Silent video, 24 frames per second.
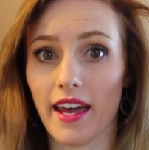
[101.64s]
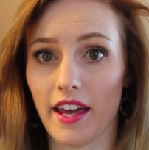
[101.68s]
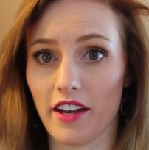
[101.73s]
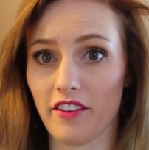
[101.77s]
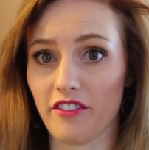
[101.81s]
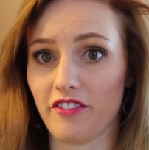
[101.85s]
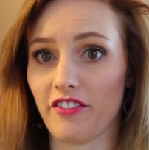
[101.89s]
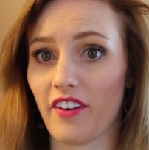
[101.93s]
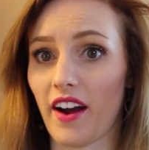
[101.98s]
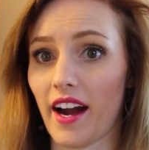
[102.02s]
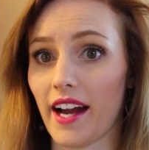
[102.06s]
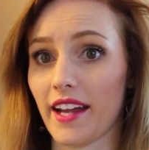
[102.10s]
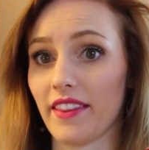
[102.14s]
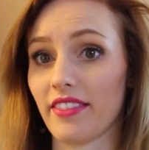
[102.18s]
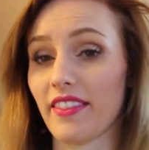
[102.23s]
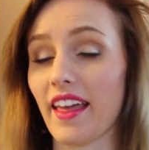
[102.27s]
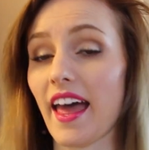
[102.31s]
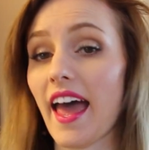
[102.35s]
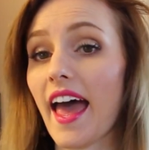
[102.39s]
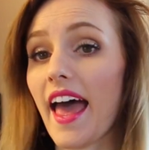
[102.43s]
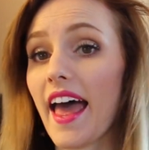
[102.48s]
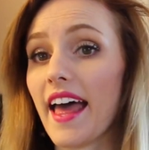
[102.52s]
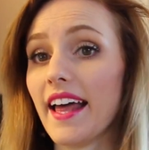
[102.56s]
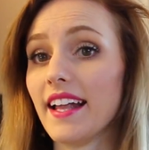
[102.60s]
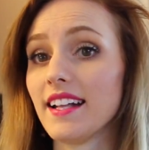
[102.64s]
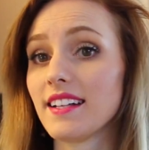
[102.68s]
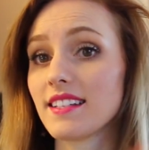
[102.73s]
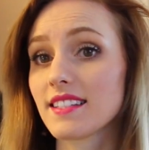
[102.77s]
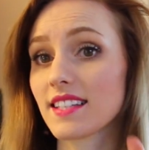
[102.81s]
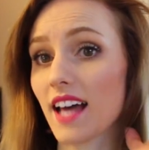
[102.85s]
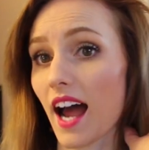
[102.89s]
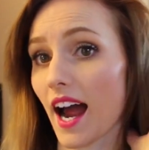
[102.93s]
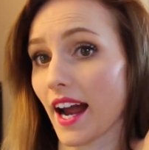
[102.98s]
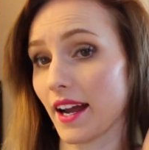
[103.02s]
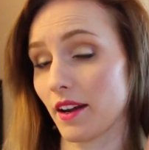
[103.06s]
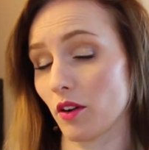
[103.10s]
and fine. The
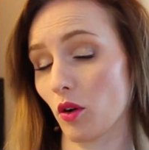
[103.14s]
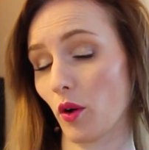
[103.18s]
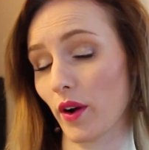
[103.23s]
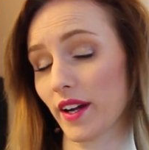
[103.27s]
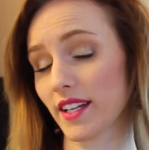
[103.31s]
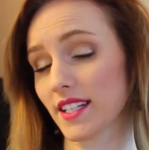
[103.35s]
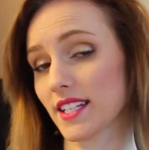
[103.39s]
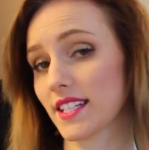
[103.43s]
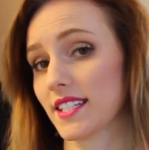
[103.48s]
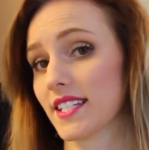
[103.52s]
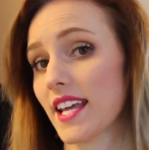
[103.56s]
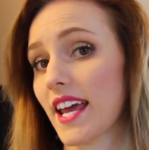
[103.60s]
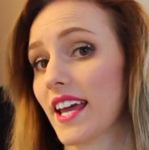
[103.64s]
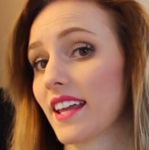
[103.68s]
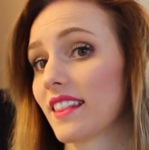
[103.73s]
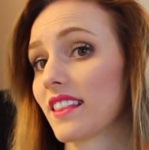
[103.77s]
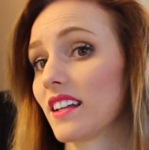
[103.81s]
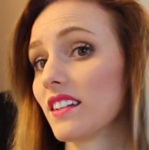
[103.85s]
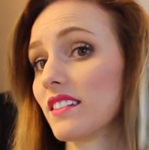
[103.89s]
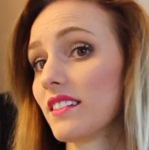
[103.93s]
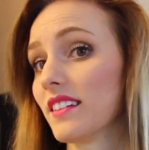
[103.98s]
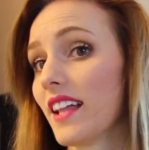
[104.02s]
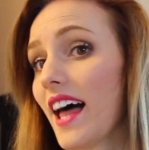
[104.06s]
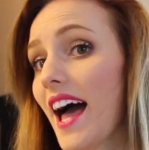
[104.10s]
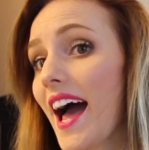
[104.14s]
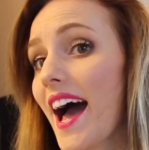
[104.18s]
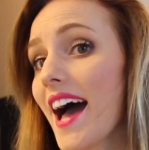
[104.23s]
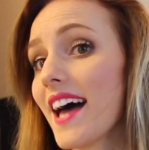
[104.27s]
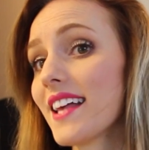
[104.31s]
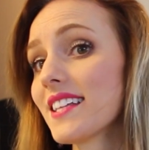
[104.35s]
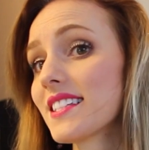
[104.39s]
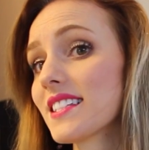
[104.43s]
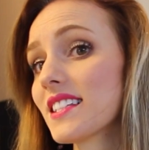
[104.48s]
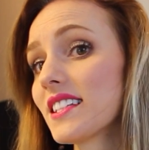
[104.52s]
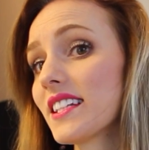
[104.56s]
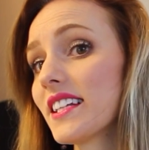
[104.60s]
ends, I'm going to take the
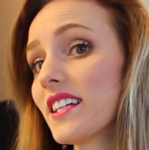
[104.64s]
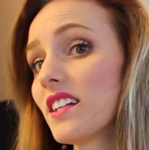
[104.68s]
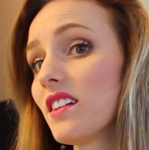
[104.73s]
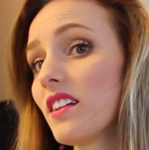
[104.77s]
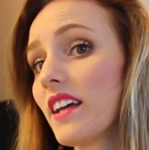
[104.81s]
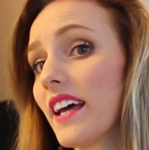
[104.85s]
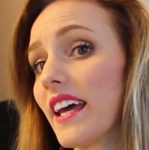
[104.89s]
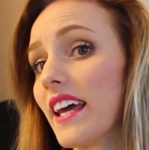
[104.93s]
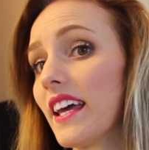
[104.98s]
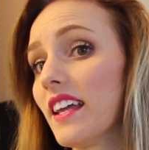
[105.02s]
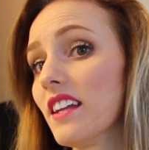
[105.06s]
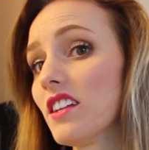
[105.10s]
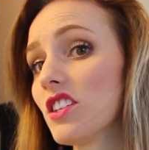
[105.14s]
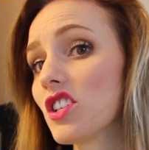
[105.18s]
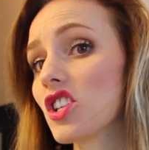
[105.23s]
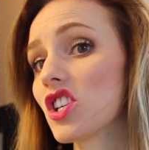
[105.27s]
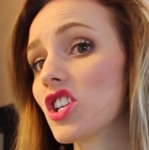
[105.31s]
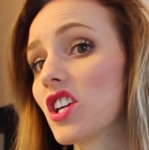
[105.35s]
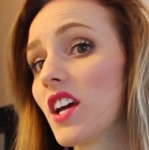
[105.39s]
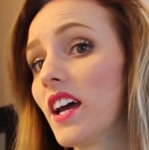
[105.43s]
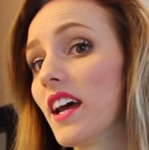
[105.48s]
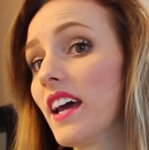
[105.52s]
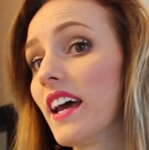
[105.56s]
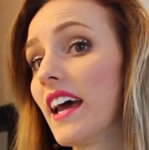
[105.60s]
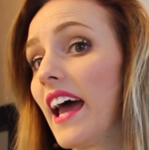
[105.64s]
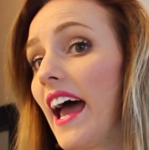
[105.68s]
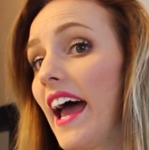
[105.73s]
last little inch